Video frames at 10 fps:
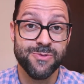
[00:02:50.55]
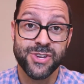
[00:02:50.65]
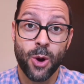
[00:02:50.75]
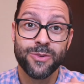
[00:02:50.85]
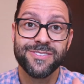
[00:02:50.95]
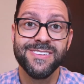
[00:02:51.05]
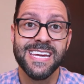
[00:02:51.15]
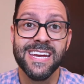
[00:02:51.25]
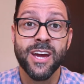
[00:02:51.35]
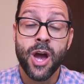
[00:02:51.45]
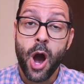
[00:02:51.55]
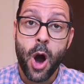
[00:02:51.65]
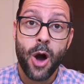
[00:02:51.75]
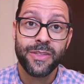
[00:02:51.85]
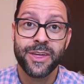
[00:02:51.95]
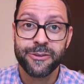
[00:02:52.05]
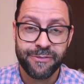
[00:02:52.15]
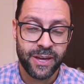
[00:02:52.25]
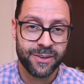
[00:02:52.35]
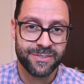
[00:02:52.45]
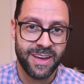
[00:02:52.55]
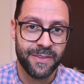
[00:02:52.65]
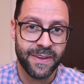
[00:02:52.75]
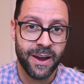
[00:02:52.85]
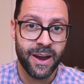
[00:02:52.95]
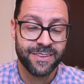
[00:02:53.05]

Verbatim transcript: don't see all the other failures out there.